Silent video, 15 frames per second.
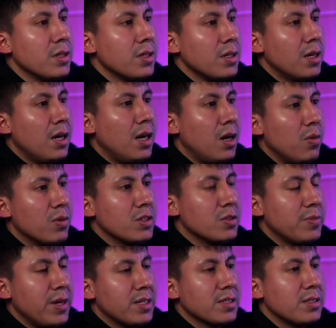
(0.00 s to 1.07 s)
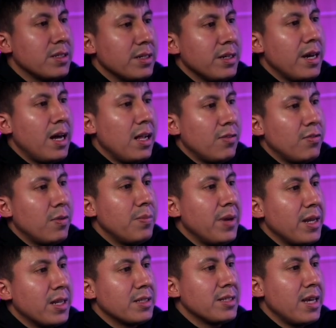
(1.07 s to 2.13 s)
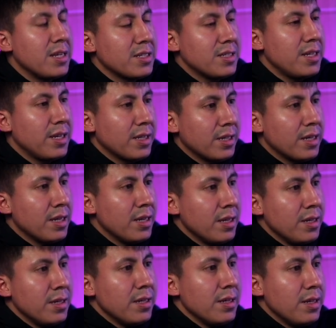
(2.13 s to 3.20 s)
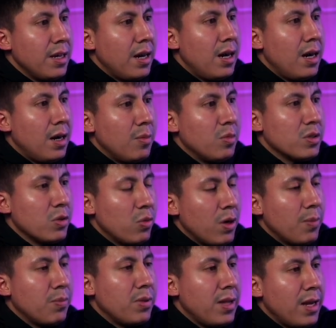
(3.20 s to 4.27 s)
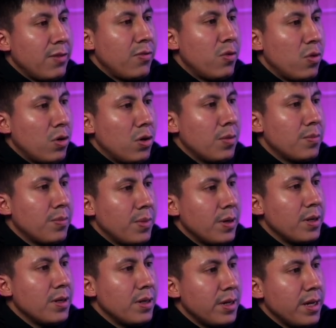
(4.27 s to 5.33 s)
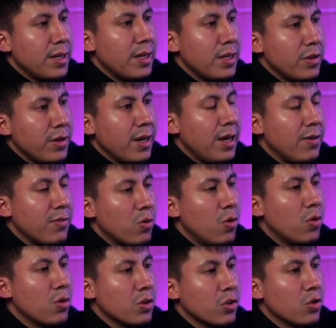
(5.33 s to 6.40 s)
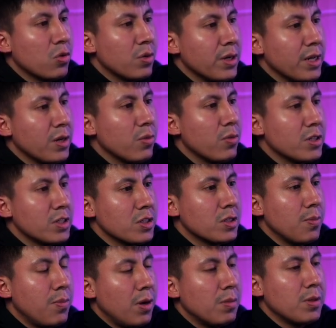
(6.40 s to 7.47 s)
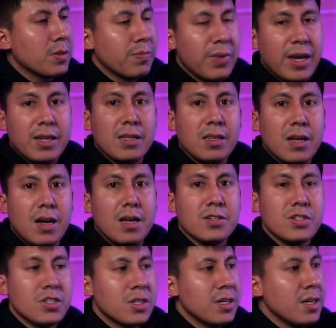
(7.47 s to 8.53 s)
uh, which is basically alpha beta testing. Um, with the web platform, and then you have quarter three, which is the public beta launch,